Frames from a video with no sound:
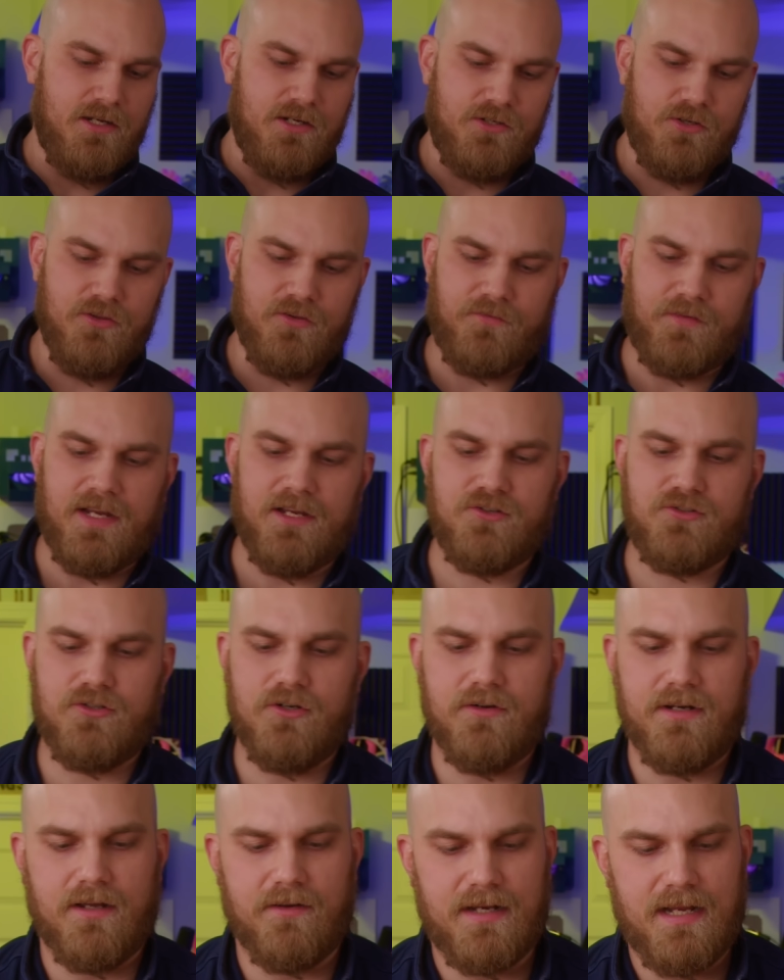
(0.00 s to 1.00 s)
to
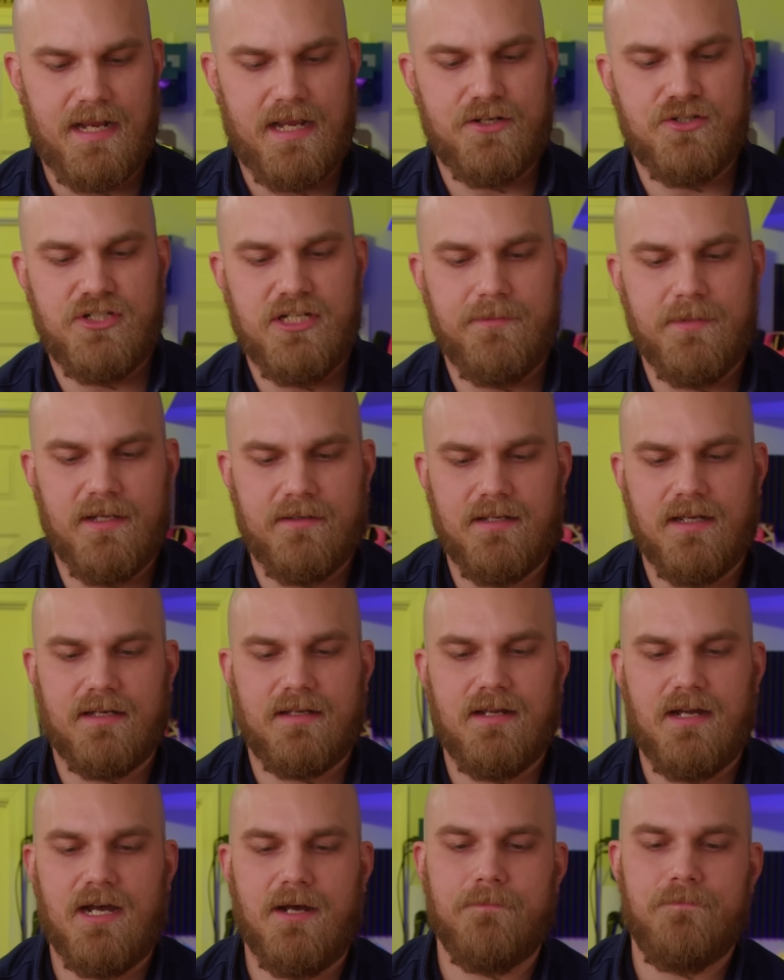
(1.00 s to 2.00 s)
thefanshowdown at
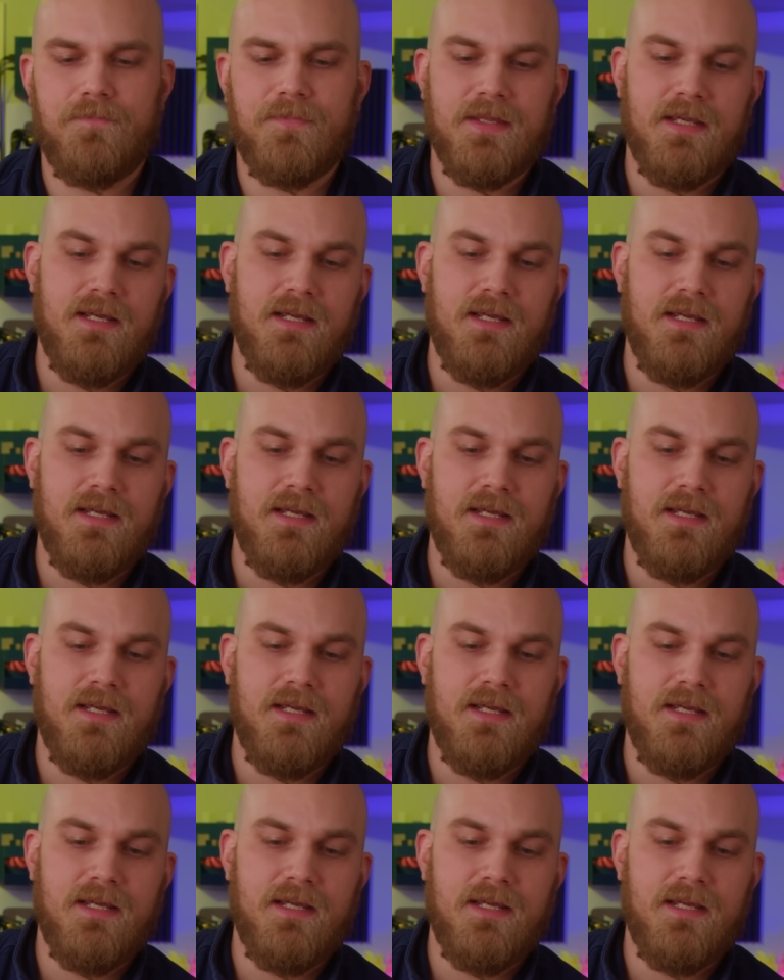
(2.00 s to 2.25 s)
gmail.com.